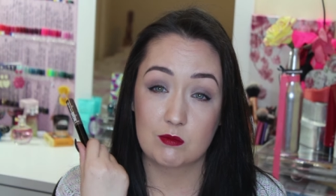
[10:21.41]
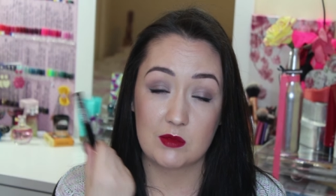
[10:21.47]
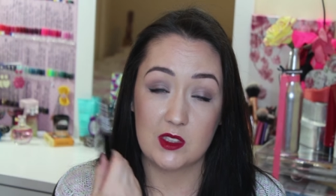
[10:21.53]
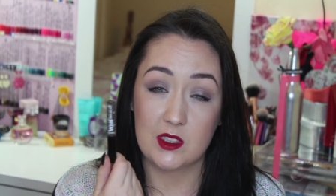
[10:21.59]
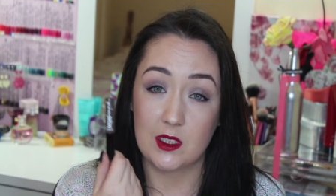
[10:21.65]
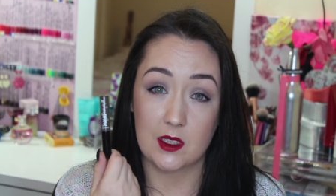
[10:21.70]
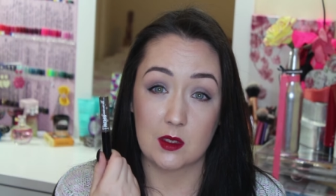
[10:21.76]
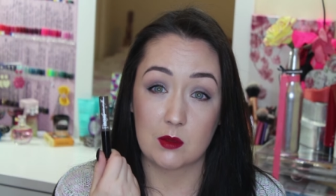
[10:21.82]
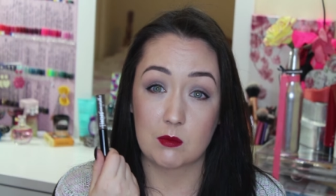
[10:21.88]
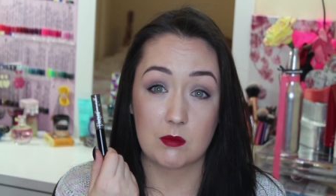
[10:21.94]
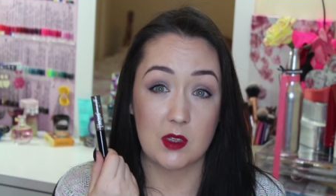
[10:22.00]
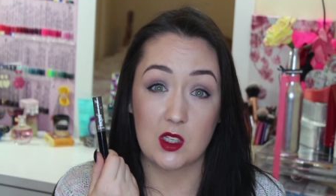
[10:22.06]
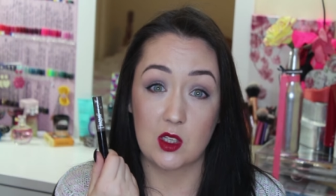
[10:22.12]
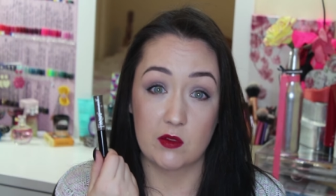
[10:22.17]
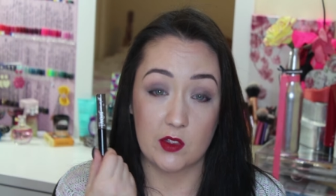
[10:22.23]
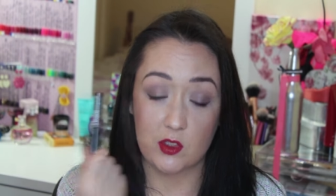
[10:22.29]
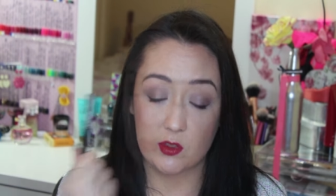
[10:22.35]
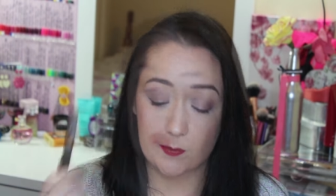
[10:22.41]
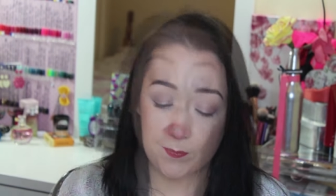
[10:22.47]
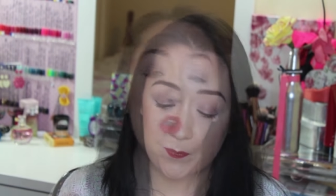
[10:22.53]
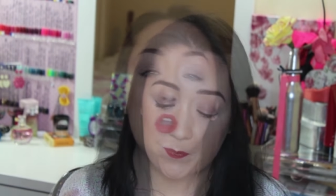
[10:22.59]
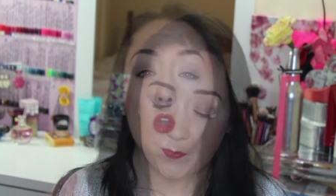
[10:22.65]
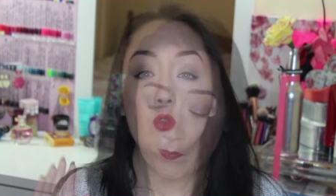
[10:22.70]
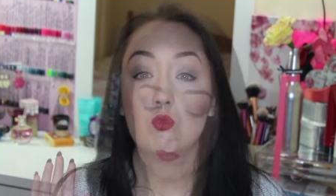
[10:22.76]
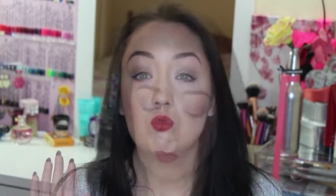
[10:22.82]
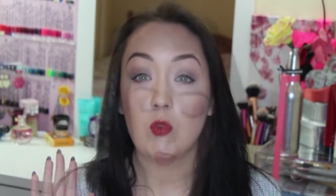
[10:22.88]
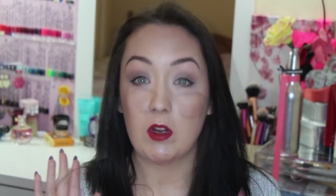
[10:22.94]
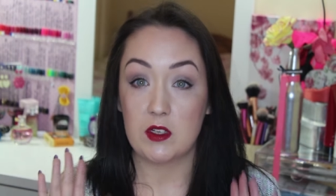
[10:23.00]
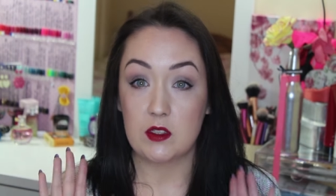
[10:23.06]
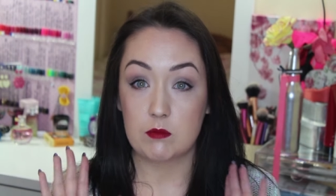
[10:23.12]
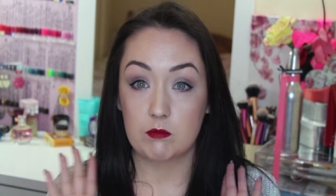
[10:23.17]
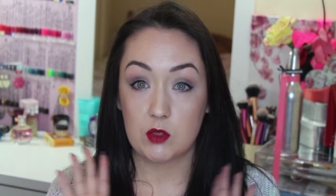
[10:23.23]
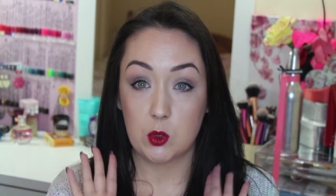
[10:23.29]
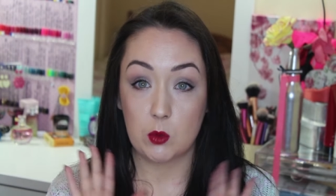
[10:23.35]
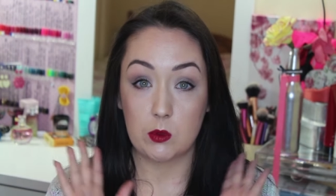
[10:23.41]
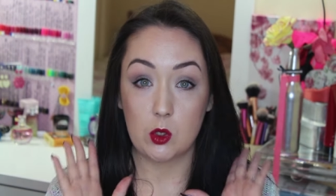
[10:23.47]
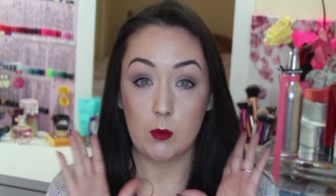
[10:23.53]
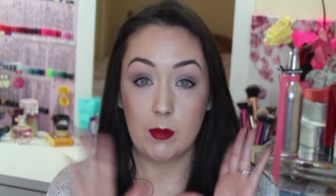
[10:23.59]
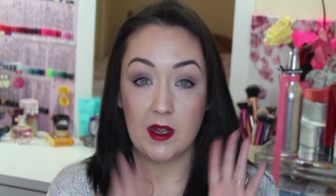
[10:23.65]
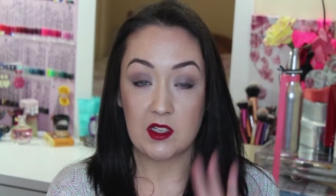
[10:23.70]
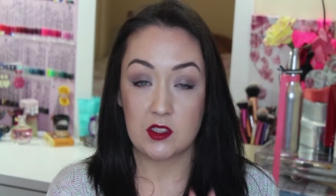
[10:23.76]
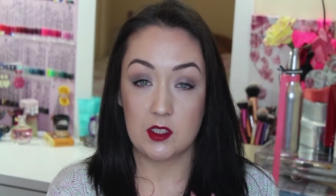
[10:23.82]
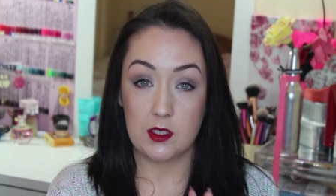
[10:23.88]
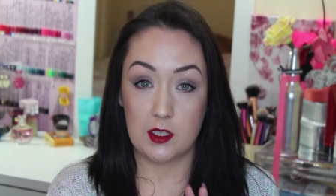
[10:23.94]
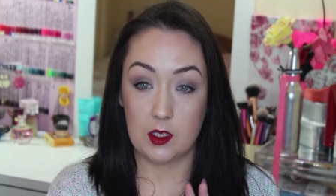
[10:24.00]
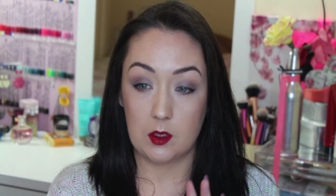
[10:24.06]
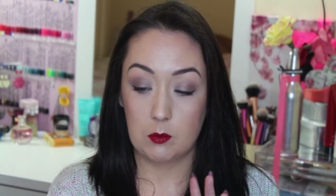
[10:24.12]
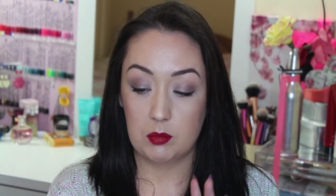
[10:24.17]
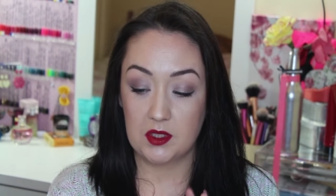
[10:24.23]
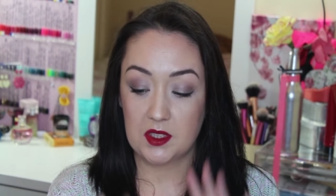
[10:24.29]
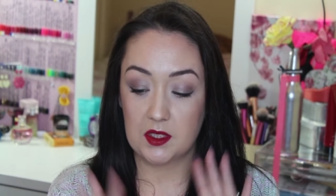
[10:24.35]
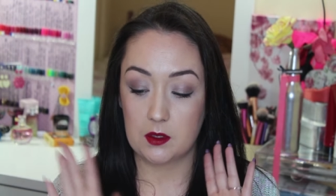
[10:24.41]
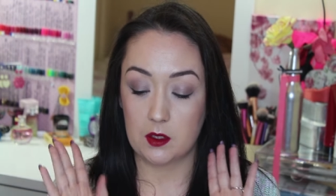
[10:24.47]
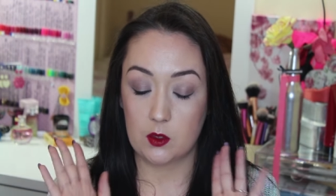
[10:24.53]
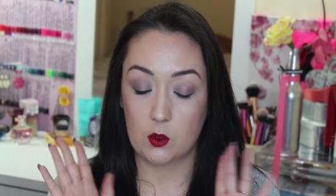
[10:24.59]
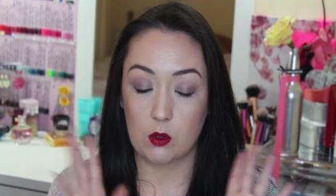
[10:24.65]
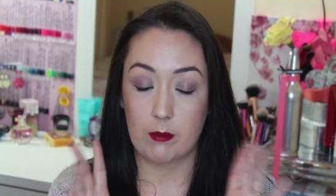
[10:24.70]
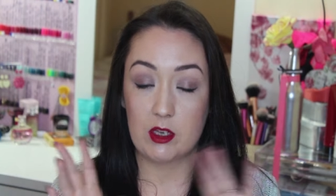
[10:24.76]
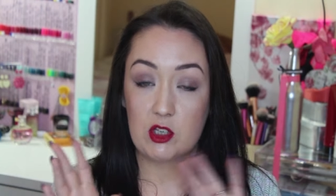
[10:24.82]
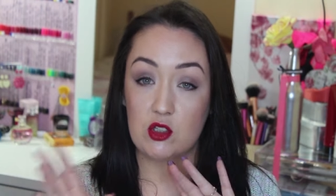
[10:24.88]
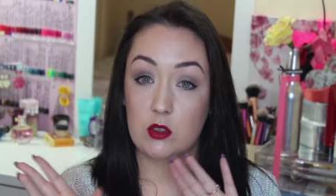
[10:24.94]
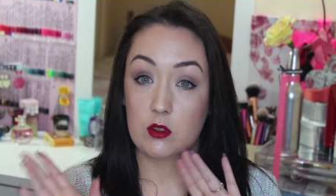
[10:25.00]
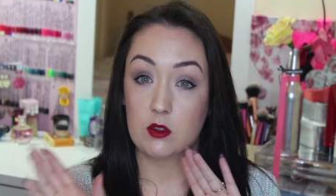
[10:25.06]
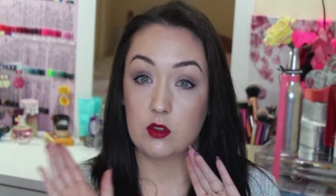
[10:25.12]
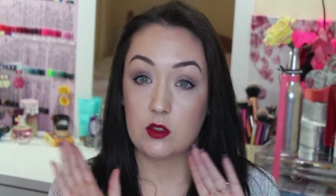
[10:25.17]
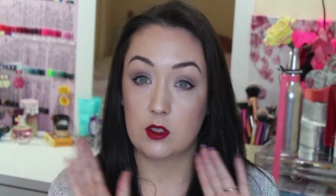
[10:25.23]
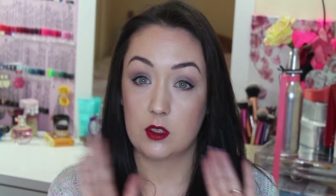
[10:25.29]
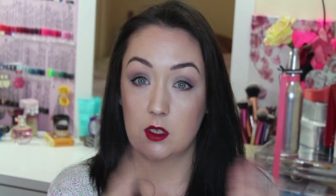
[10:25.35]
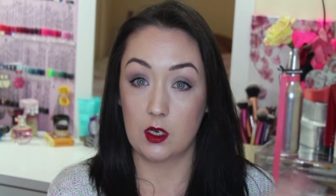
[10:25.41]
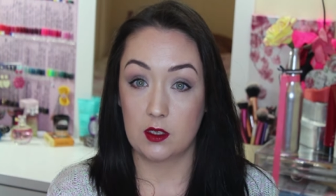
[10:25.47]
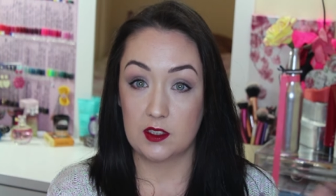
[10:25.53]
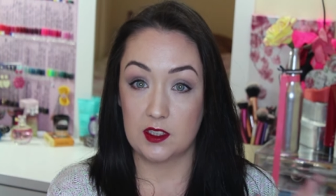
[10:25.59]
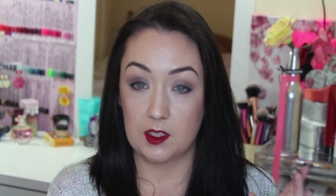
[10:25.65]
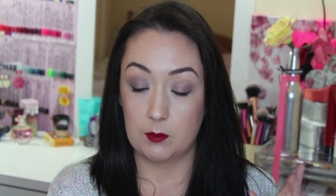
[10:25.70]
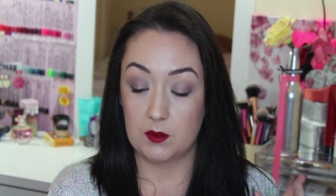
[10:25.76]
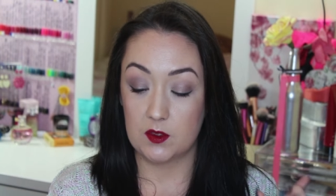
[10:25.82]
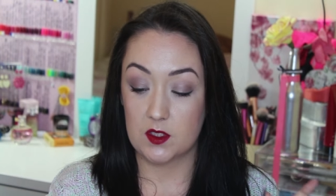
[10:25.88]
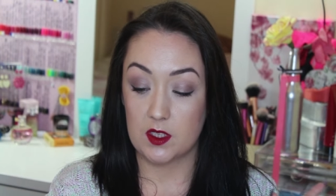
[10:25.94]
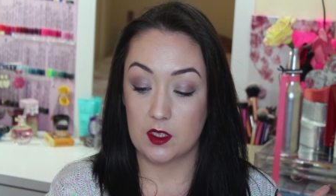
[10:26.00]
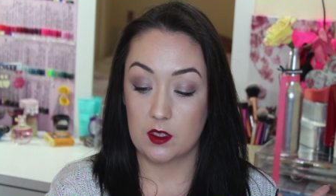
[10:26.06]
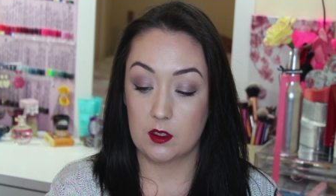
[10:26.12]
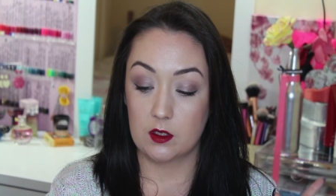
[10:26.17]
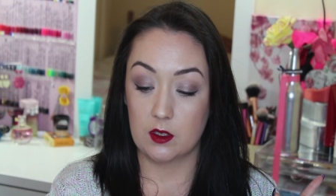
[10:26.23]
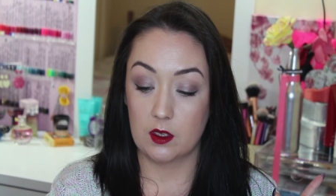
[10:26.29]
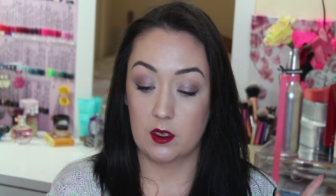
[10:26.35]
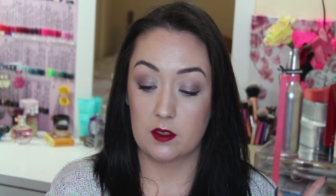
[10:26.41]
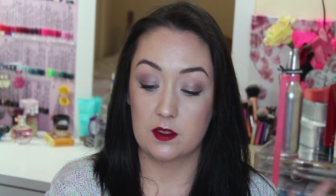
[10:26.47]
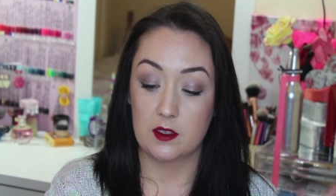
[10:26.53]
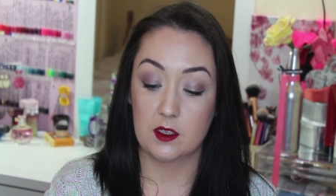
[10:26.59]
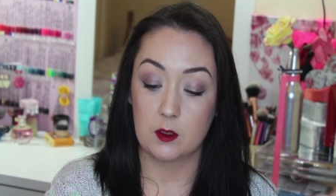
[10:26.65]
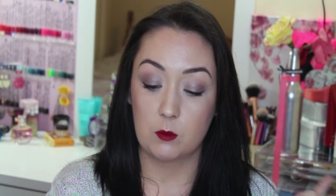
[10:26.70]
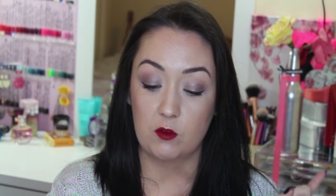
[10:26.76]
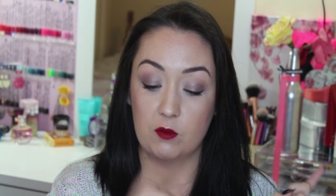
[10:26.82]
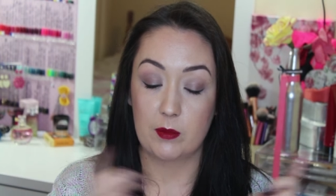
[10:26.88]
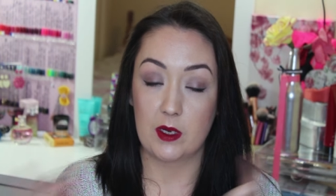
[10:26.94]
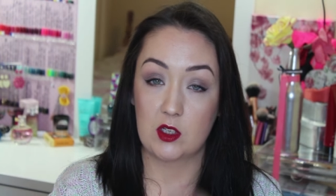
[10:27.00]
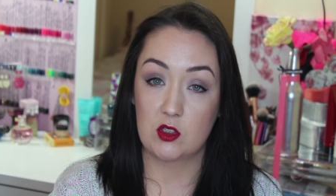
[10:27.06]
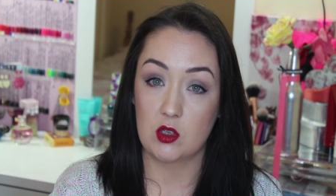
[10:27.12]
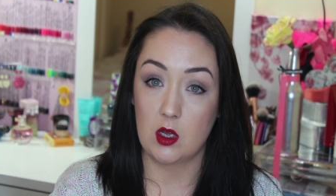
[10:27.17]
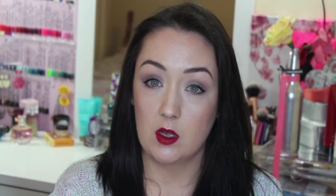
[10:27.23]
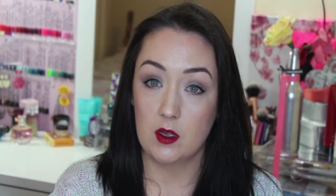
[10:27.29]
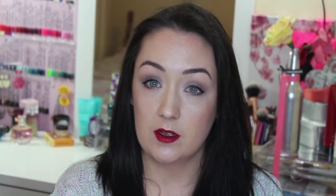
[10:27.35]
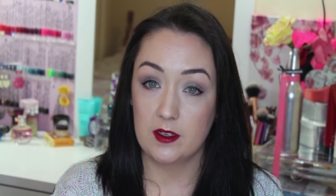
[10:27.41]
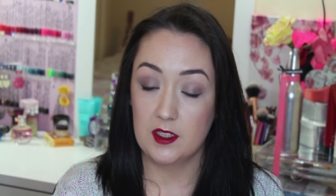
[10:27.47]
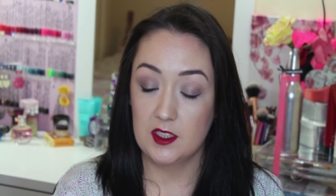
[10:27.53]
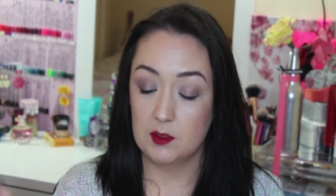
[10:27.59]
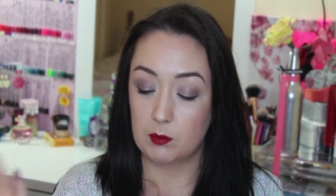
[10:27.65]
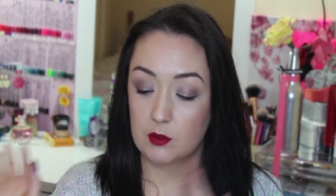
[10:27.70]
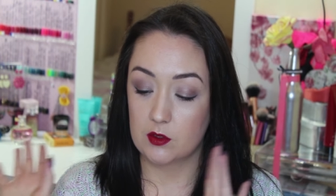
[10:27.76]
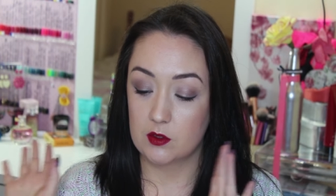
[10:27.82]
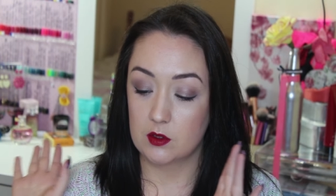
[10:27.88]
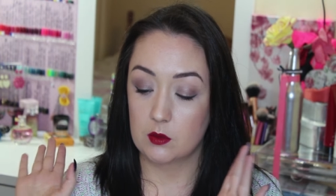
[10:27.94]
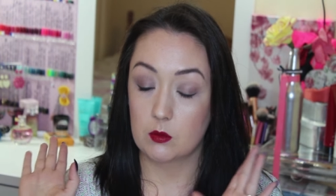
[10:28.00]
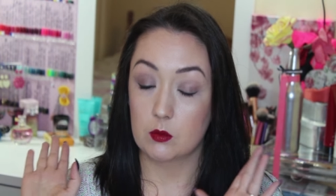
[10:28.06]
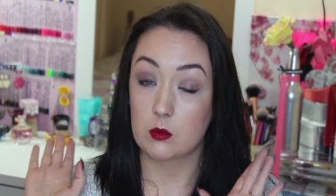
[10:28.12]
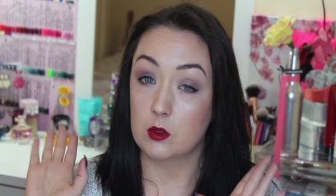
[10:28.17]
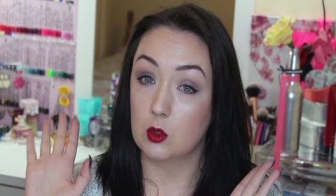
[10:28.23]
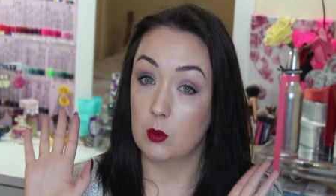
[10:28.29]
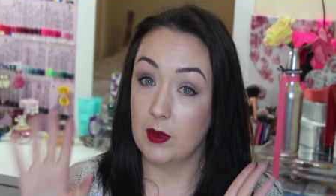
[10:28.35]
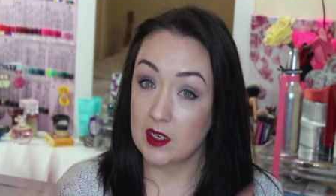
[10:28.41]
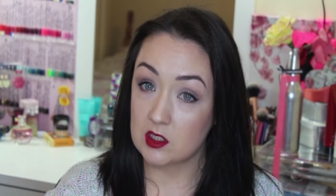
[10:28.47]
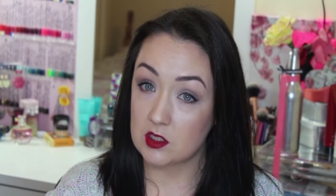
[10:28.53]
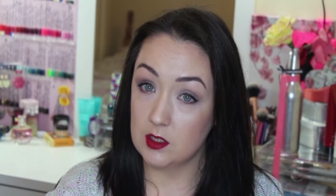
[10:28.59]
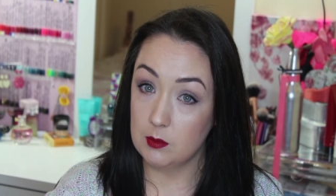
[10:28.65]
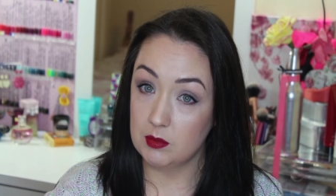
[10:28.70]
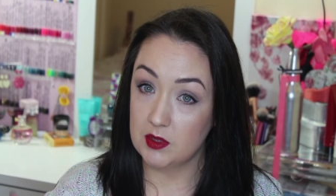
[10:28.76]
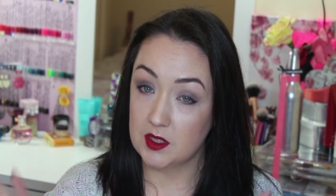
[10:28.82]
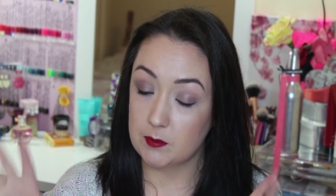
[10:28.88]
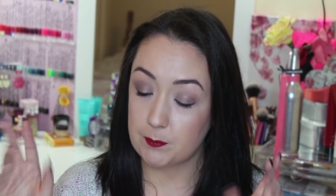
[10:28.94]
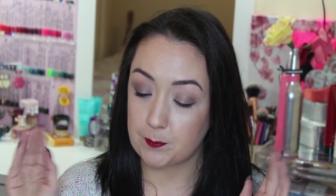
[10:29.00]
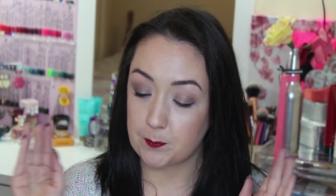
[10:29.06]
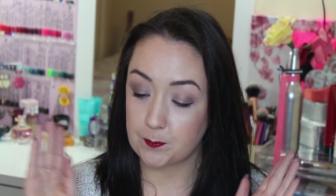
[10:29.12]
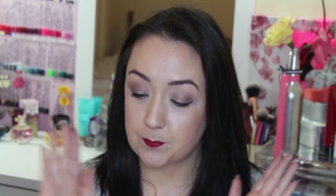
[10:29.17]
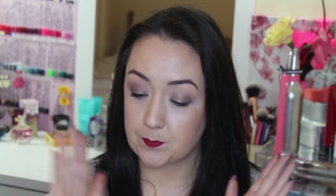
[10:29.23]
Yeah, love it. Right, so we'll go back to lips. I know I mentioned the Clarins lipstick and then I moved back to eyes, but we'll go back to lips.